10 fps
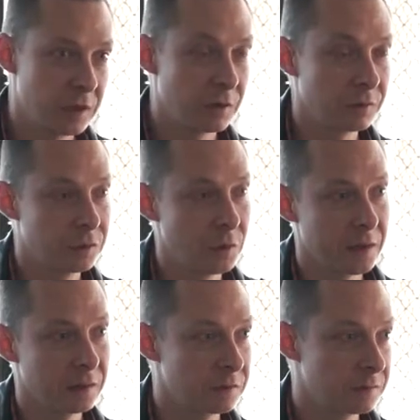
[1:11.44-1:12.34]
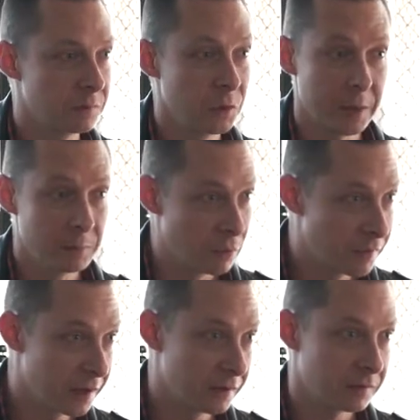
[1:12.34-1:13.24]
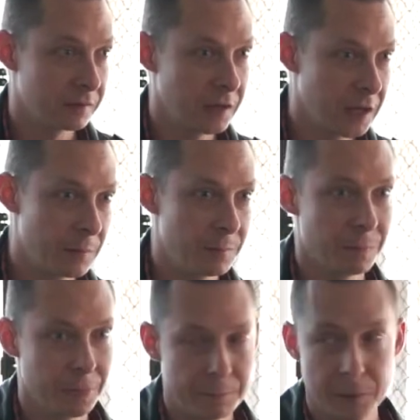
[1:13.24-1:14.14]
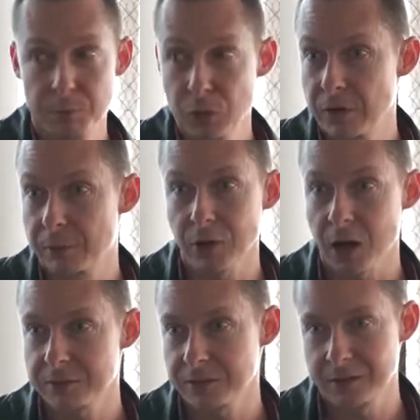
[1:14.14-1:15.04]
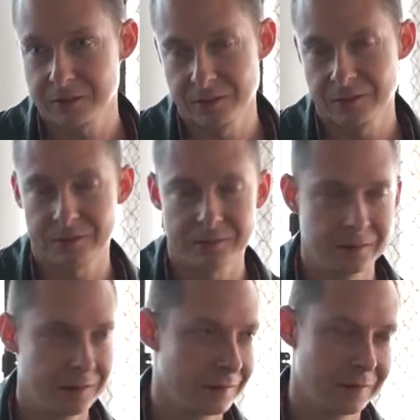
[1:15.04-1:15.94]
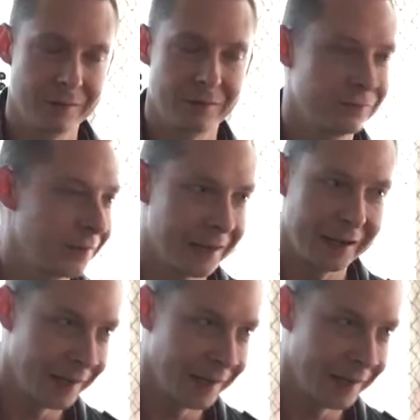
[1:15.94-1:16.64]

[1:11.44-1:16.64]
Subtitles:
You know, doing movies, the movie process is a fucking